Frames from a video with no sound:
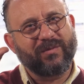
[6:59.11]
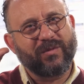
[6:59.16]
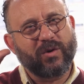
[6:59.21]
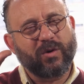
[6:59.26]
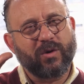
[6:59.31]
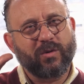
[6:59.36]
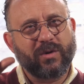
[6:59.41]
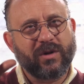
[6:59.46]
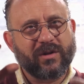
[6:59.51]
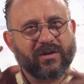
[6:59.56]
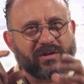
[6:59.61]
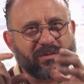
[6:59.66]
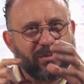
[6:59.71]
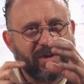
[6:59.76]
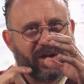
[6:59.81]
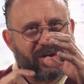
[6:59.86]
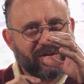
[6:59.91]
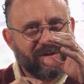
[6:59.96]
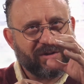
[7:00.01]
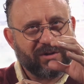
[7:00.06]
Or one of those
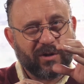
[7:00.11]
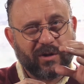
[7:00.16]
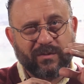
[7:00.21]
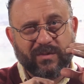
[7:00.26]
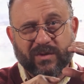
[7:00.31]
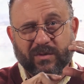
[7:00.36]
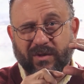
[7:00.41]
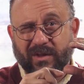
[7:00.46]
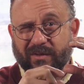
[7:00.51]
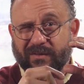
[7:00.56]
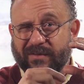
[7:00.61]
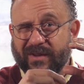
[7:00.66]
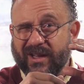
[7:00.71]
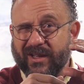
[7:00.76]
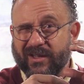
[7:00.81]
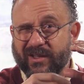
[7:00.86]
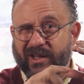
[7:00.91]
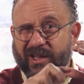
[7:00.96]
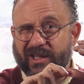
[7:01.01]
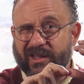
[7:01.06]
microscopes where
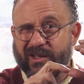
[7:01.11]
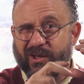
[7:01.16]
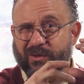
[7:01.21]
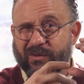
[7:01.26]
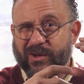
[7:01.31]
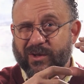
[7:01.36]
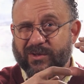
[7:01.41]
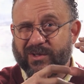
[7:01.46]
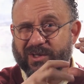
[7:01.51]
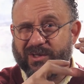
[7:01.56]
you get the gross